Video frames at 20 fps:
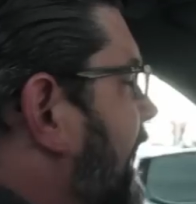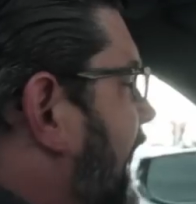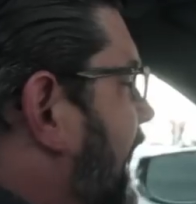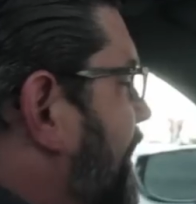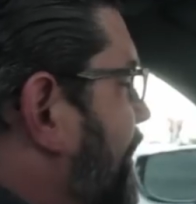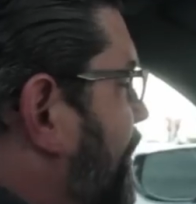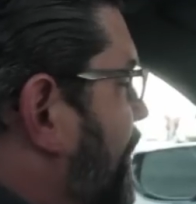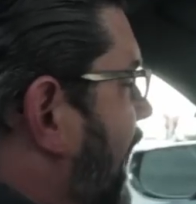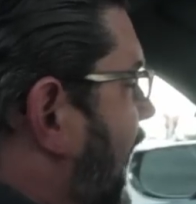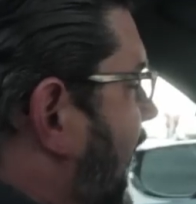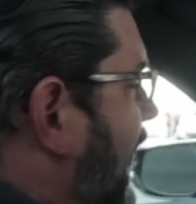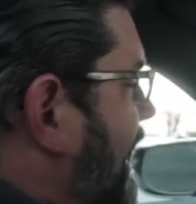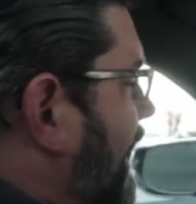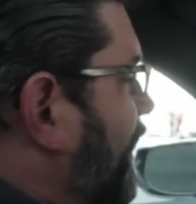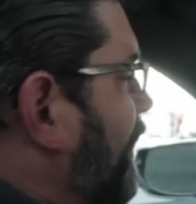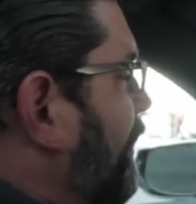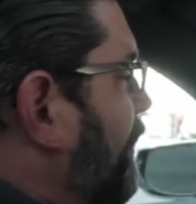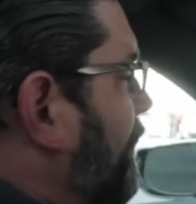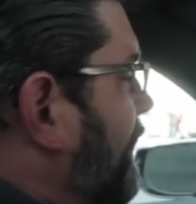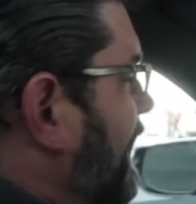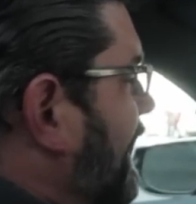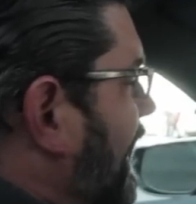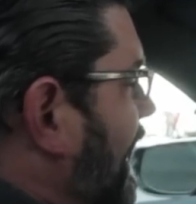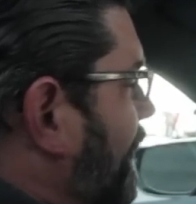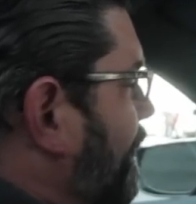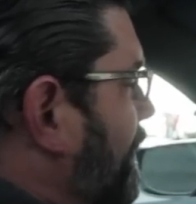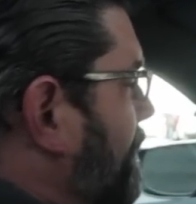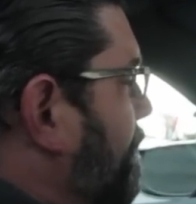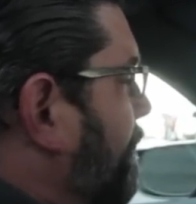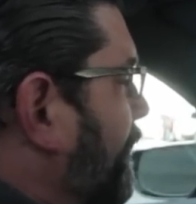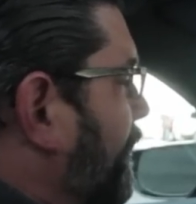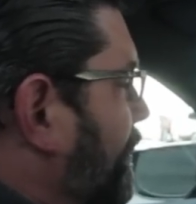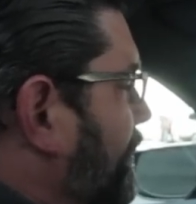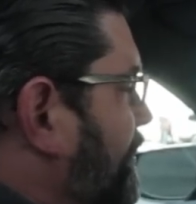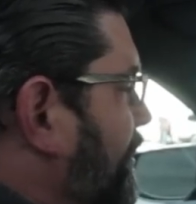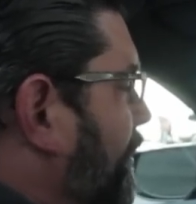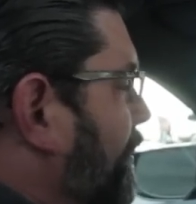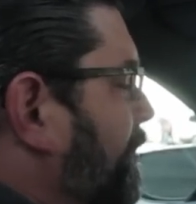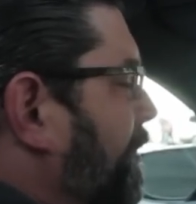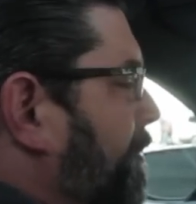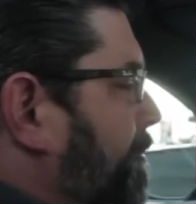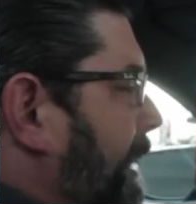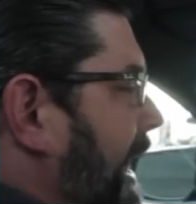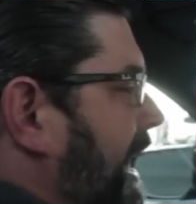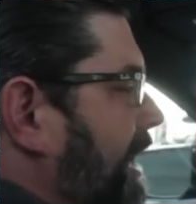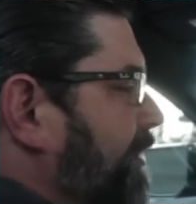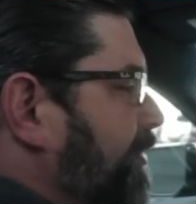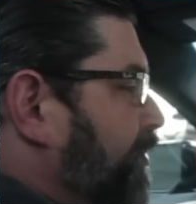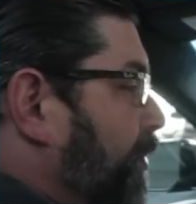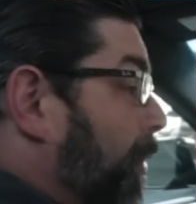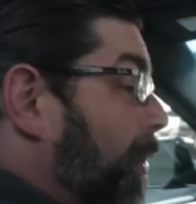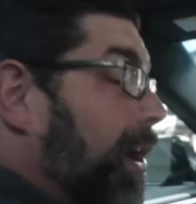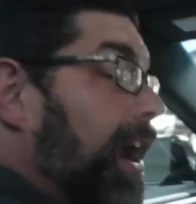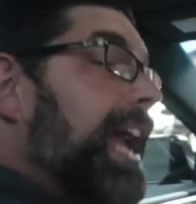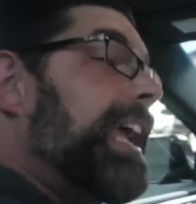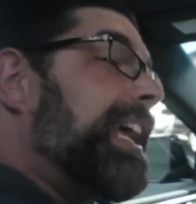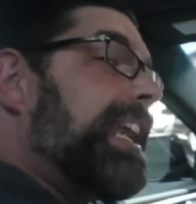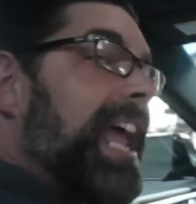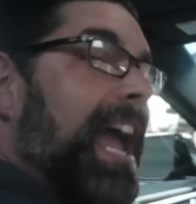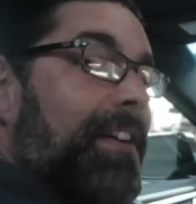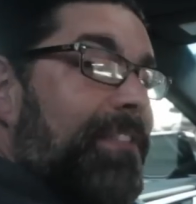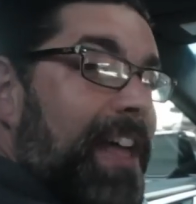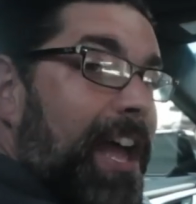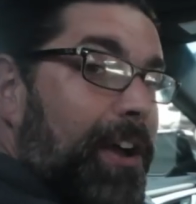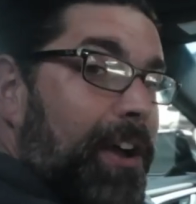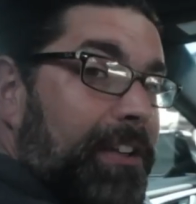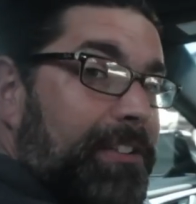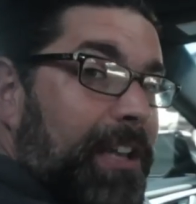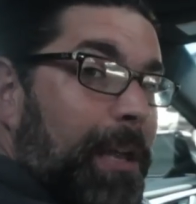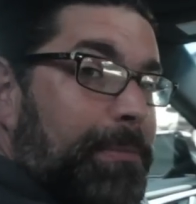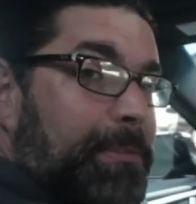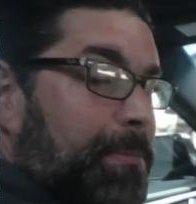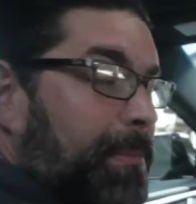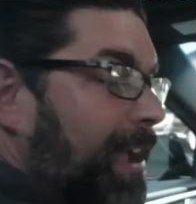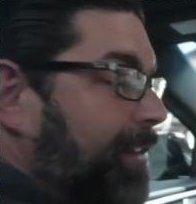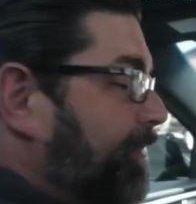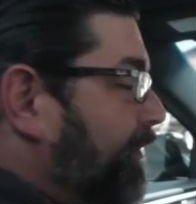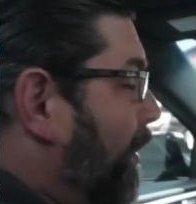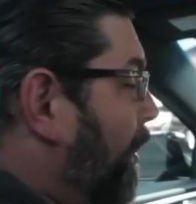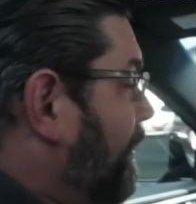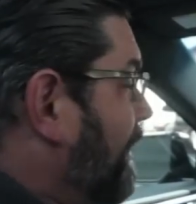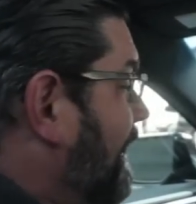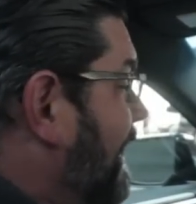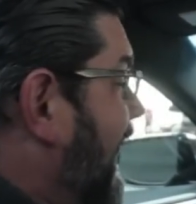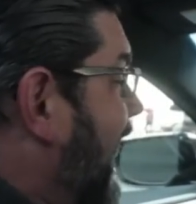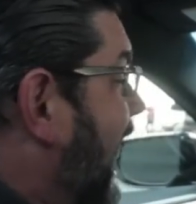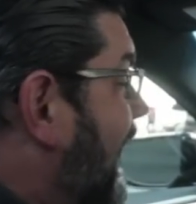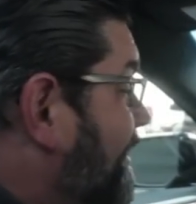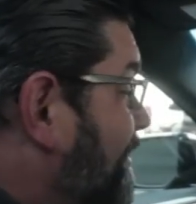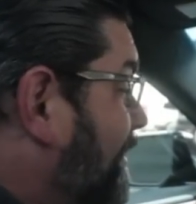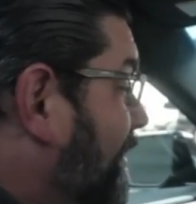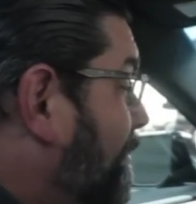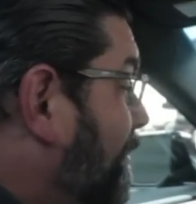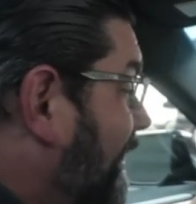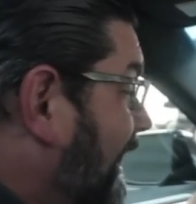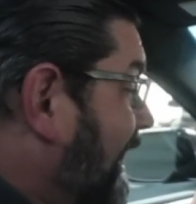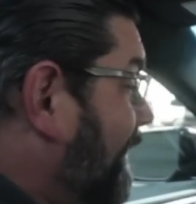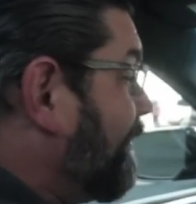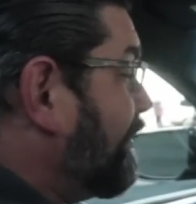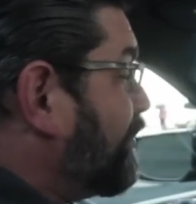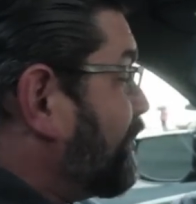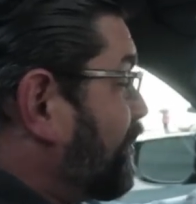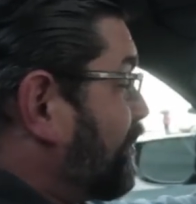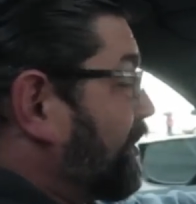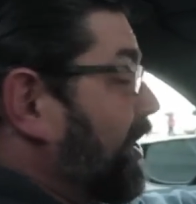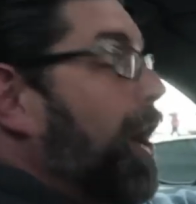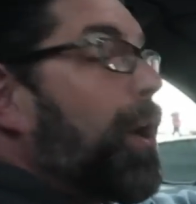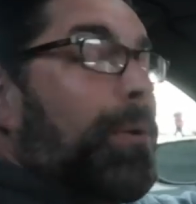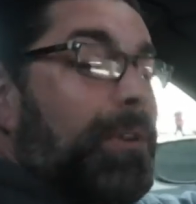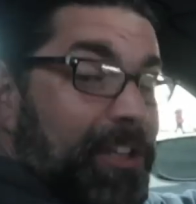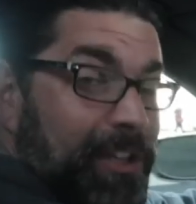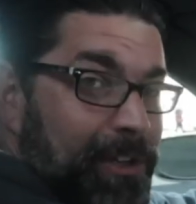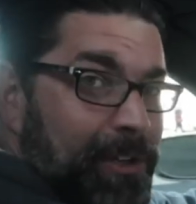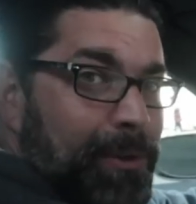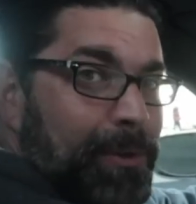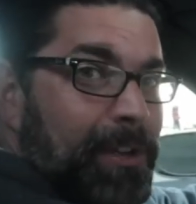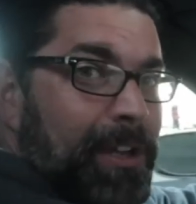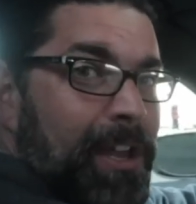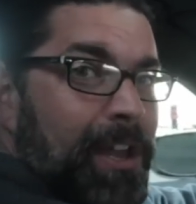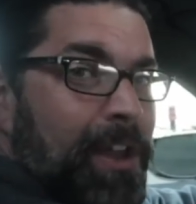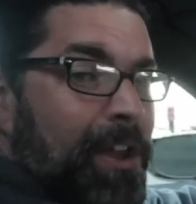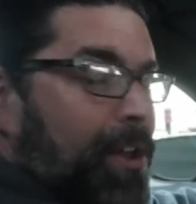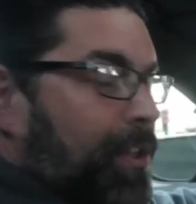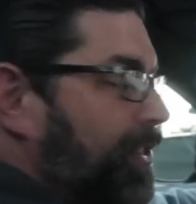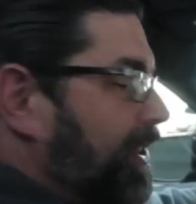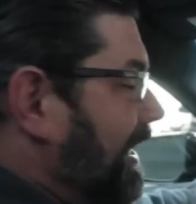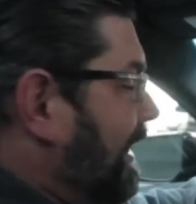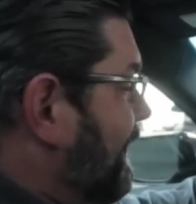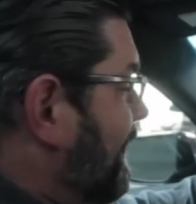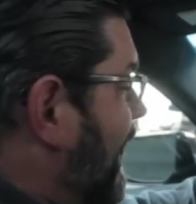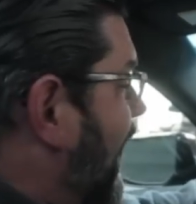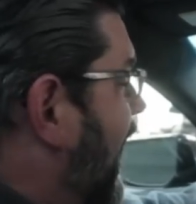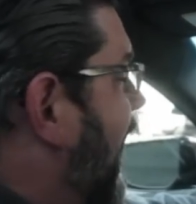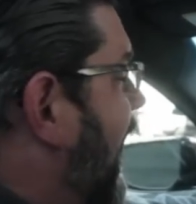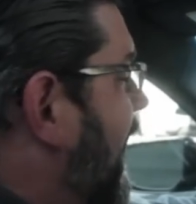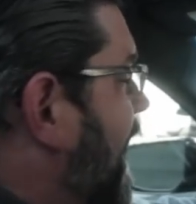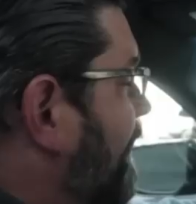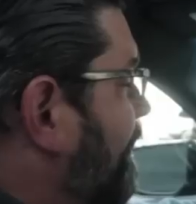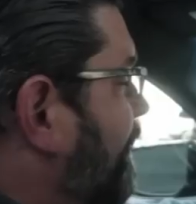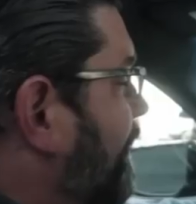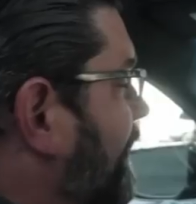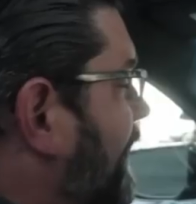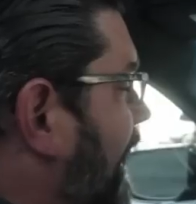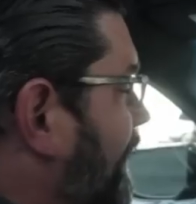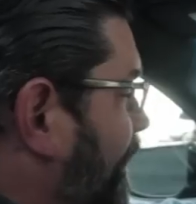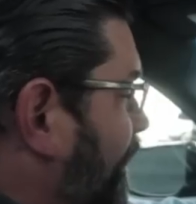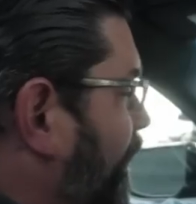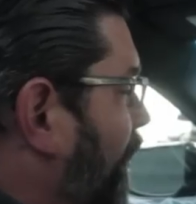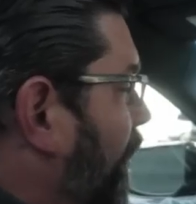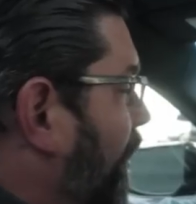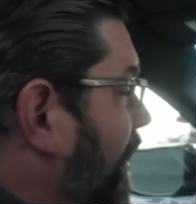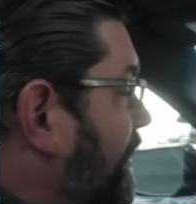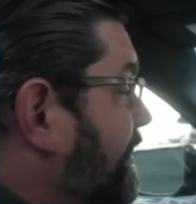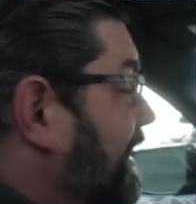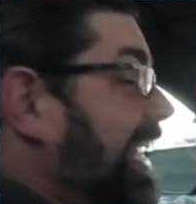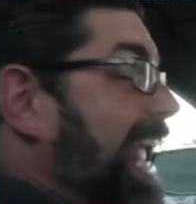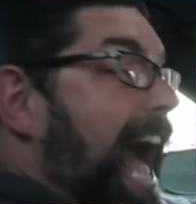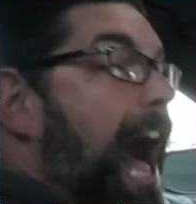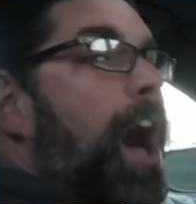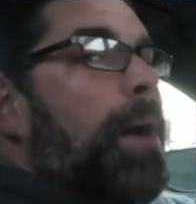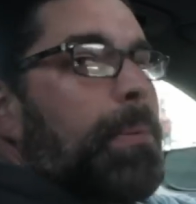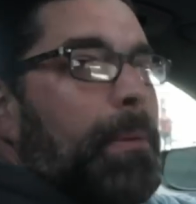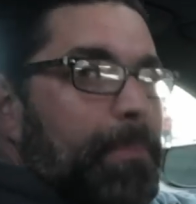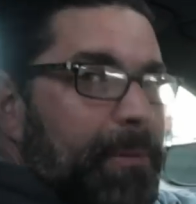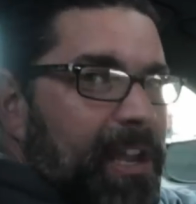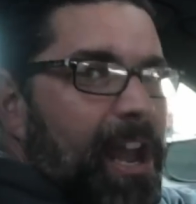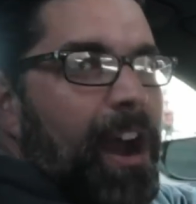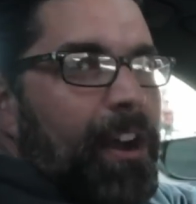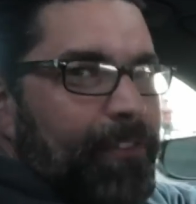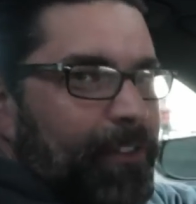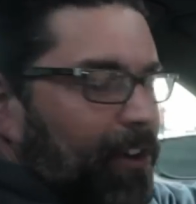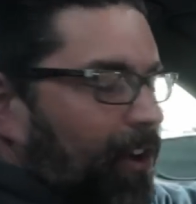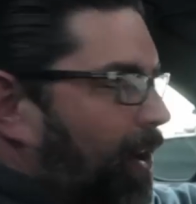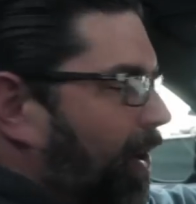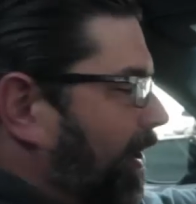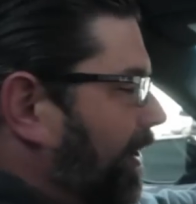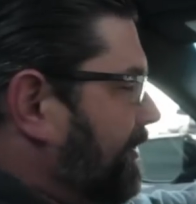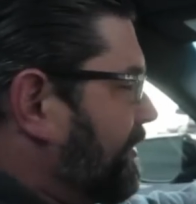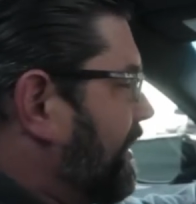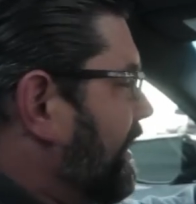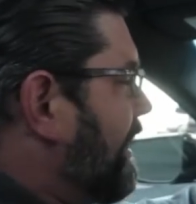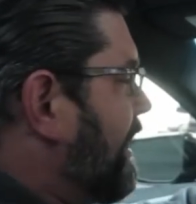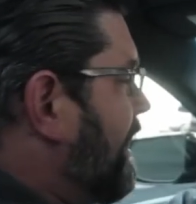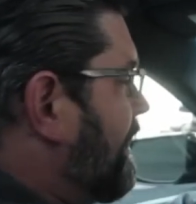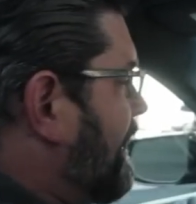and that including even Bluetooth with Pandora. I can have that hooked up to my phone, and it actually will even show you the live as far as the album cover art.